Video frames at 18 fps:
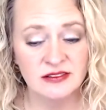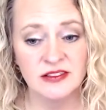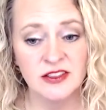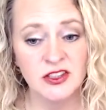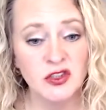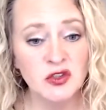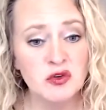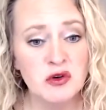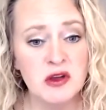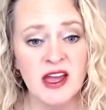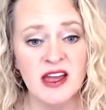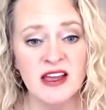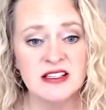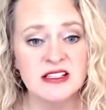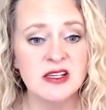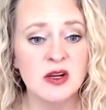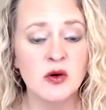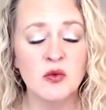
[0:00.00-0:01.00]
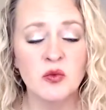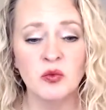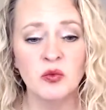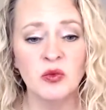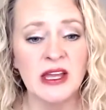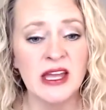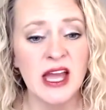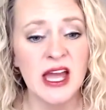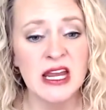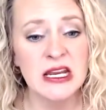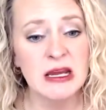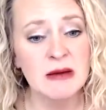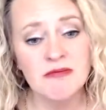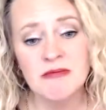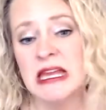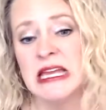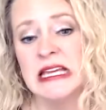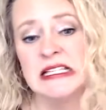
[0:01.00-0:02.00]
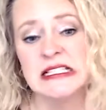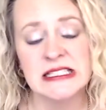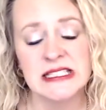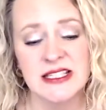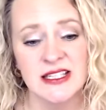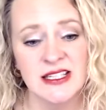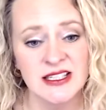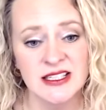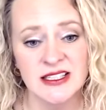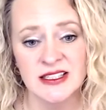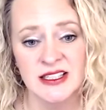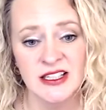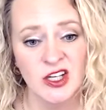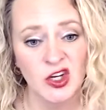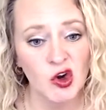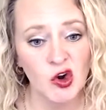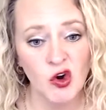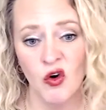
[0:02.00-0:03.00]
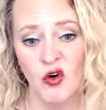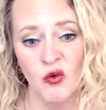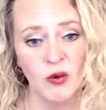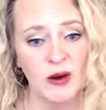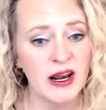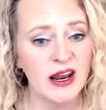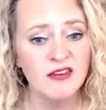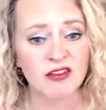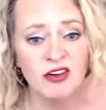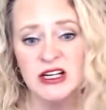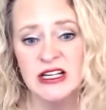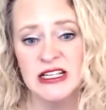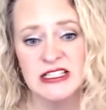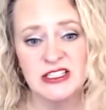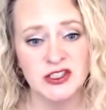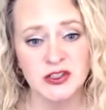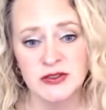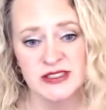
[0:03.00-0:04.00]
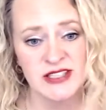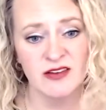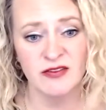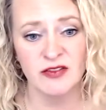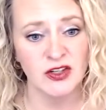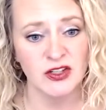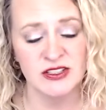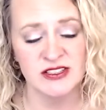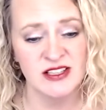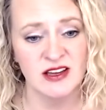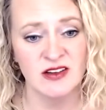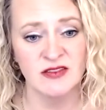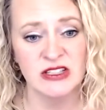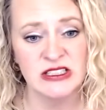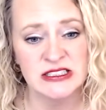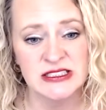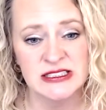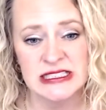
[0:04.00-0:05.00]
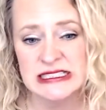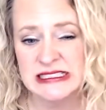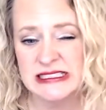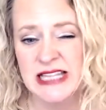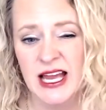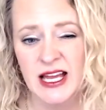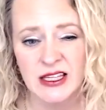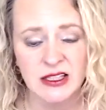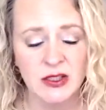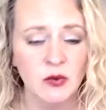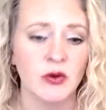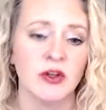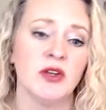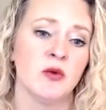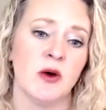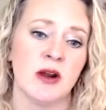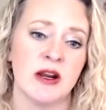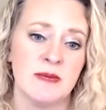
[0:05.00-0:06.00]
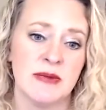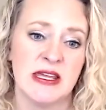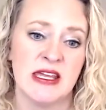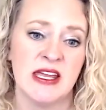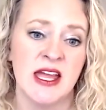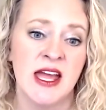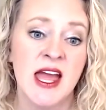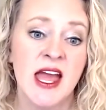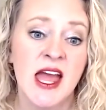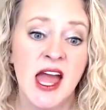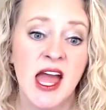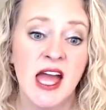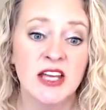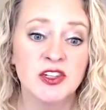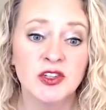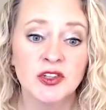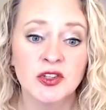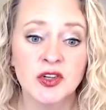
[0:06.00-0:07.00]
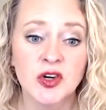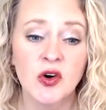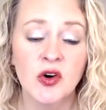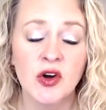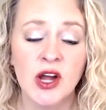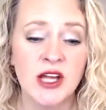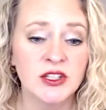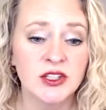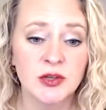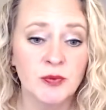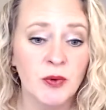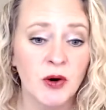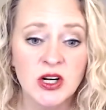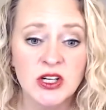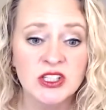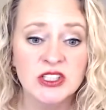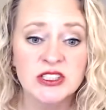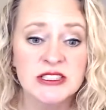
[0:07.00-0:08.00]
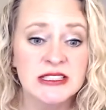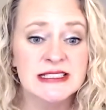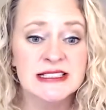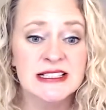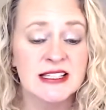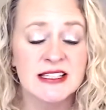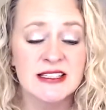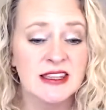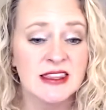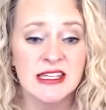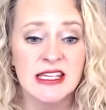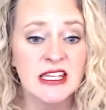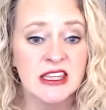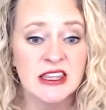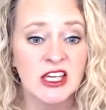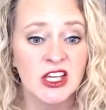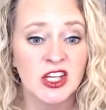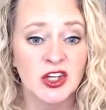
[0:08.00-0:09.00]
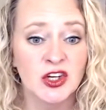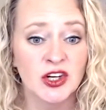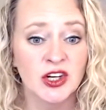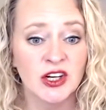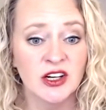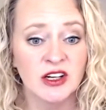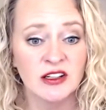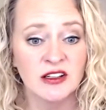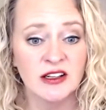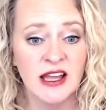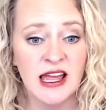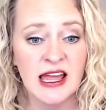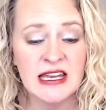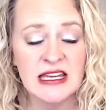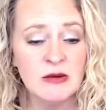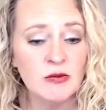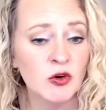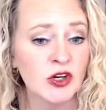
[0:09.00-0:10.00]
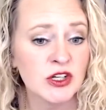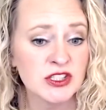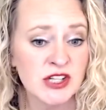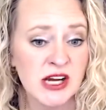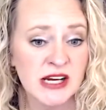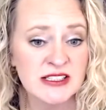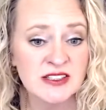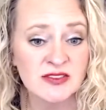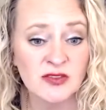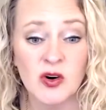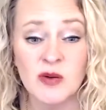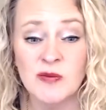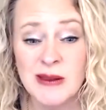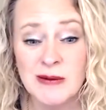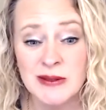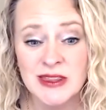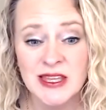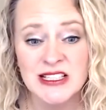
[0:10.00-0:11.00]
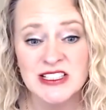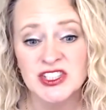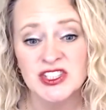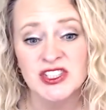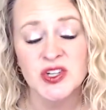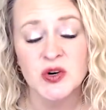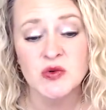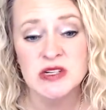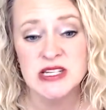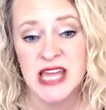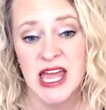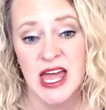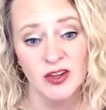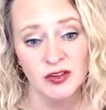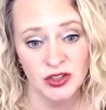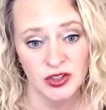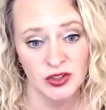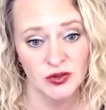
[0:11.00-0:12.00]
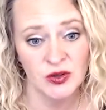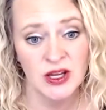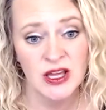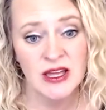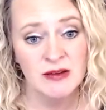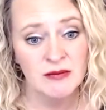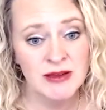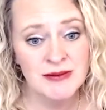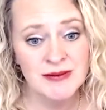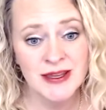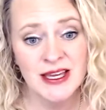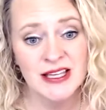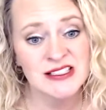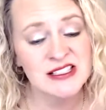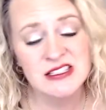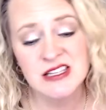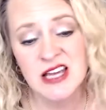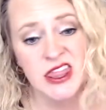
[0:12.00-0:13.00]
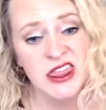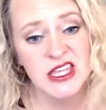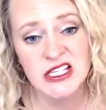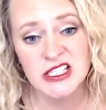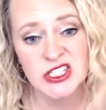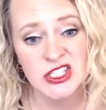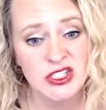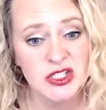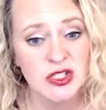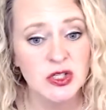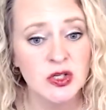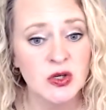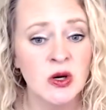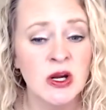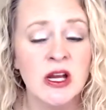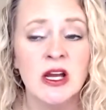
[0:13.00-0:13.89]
you get to like an amazing goal, whatever it is you set for yourself, it's exactly where you want to be. And your goal and your partner doesn't think that you're any more attractive, or maybe they just don't tell you. Maybe it has nothing to do